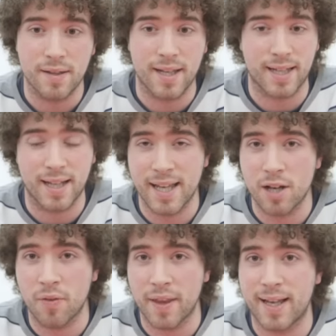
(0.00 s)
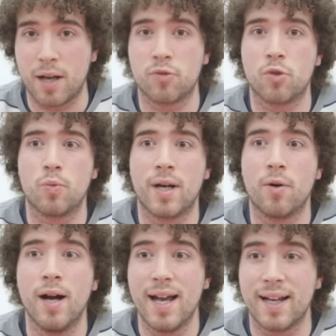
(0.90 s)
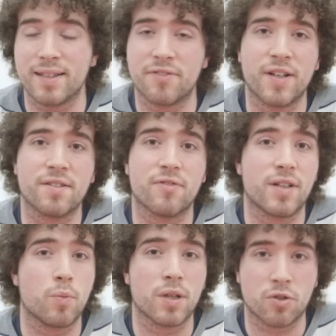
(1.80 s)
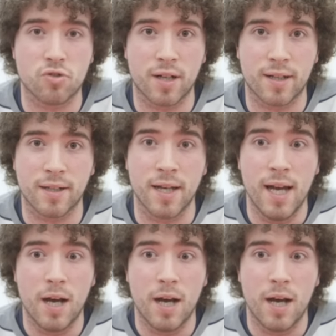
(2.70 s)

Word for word: They can hit on the counter well and defensively we're struggling.